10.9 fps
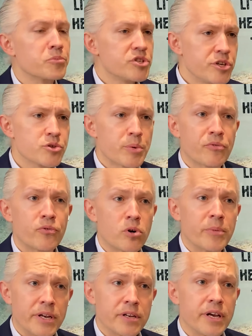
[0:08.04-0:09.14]
the procedures we
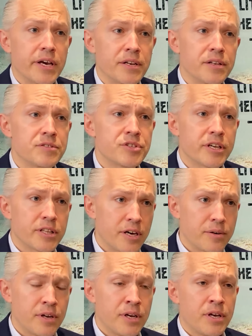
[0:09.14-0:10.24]
perform at, at St.
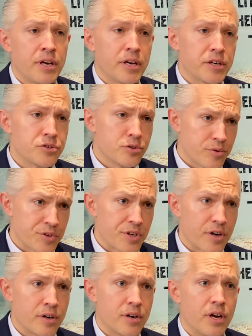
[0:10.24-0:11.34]
Cloud uh, Surgery
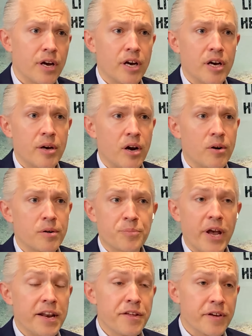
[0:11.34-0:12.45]
Center uh, are
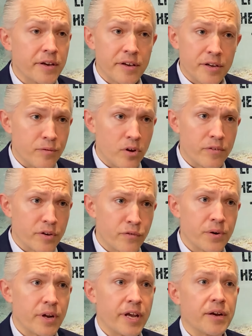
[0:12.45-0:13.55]
anything involving
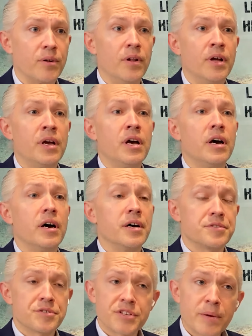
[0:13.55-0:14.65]
foot and ankle.
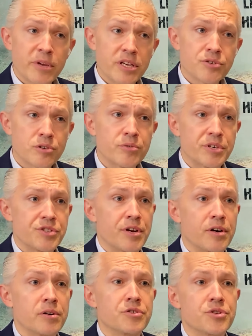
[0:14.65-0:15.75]
it's a same-day surgery
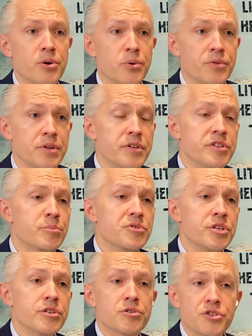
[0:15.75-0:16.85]
center, so the, these
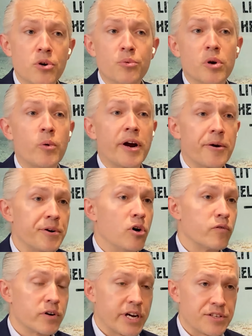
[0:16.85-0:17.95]
procedures don't require an
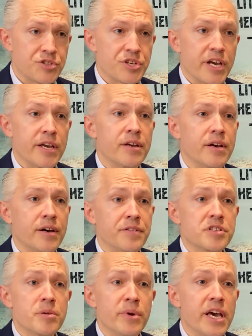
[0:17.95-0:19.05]
overnight stay. and
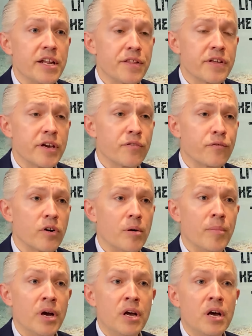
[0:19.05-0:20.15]
this can be anything
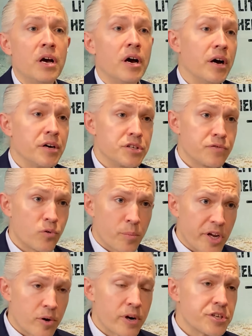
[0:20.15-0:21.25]
from
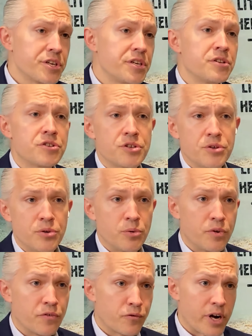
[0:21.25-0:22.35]
deformity correction
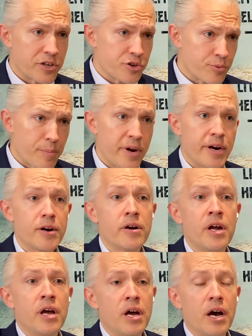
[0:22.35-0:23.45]
to fracture repair